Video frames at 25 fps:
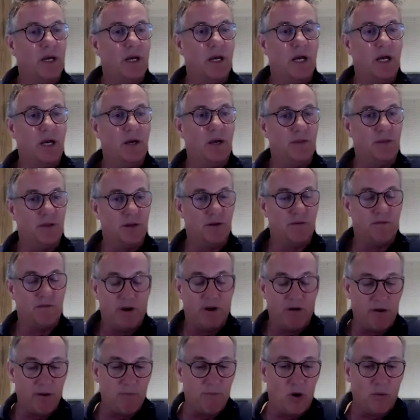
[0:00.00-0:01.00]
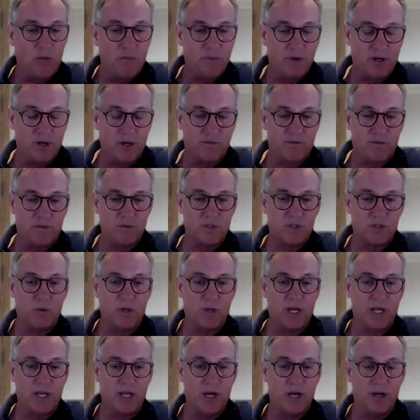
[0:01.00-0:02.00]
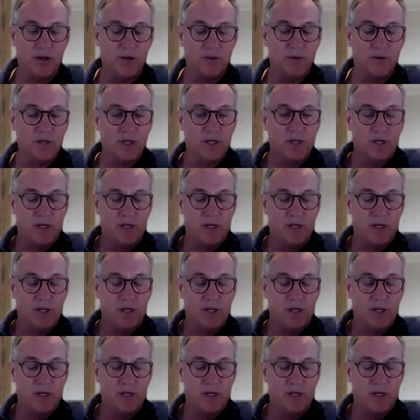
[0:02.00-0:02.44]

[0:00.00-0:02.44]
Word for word: uh, that are very popular from Twilio,